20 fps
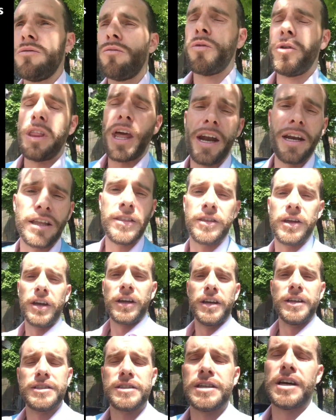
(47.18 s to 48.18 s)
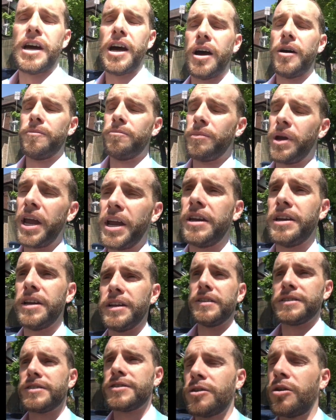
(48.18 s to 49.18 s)
with anything is
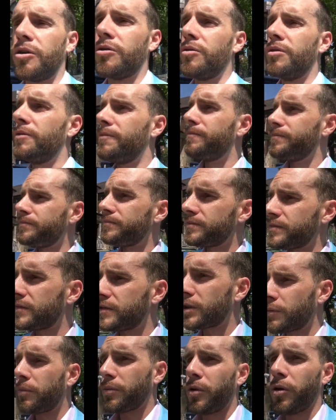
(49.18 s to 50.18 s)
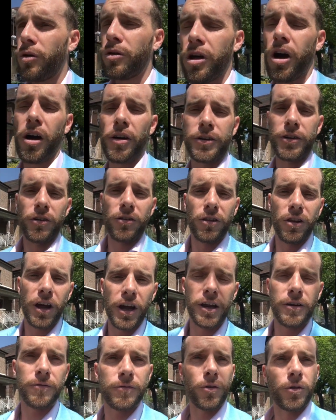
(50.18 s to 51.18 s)
maintenance. So to prolong your
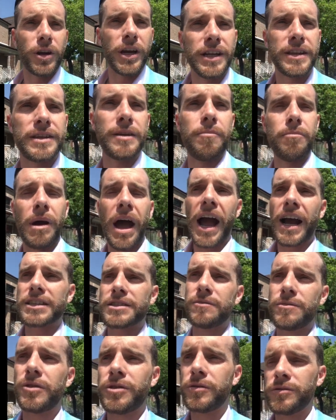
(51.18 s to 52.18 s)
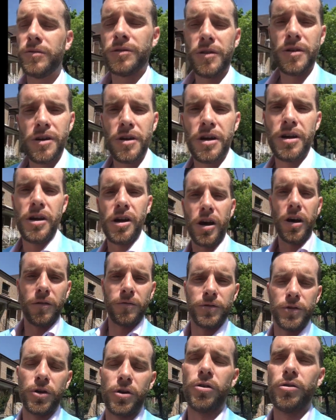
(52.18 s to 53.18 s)
life or get the maximum
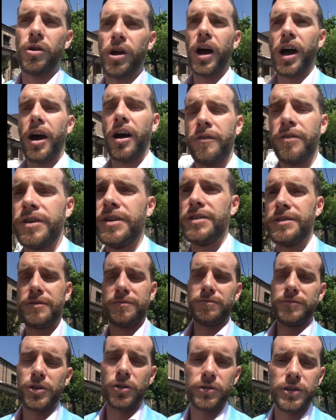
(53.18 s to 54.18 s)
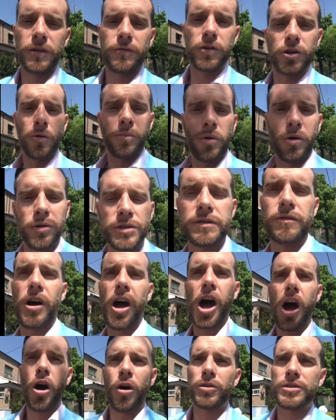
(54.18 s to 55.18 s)
of your of these different components of a
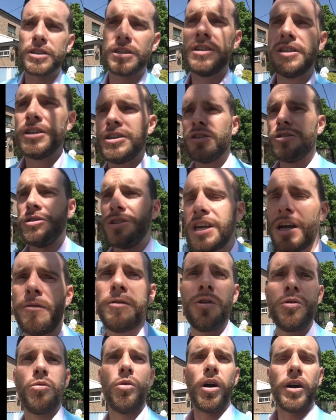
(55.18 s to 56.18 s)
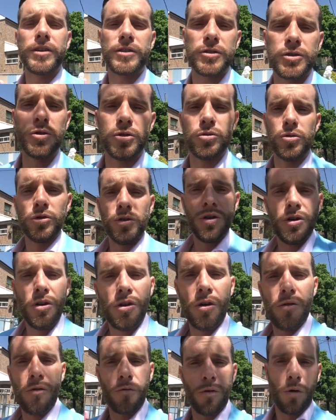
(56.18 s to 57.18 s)
house, you definitely want to,
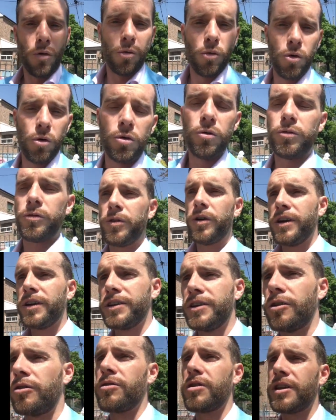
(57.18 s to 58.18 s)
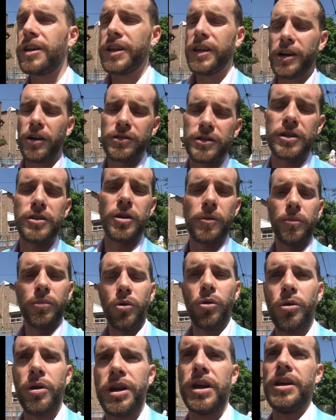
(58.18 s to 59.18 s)
for a roof, clean out the
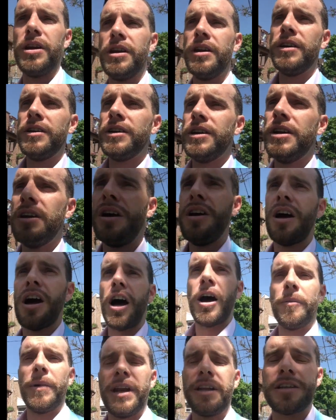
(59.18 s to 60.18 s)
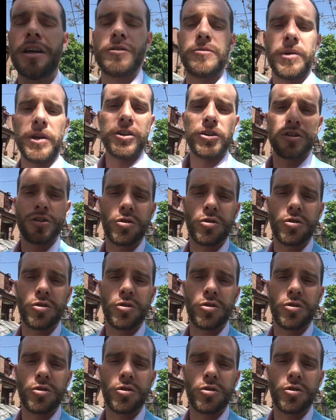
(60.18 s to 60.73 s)
debris. Many times major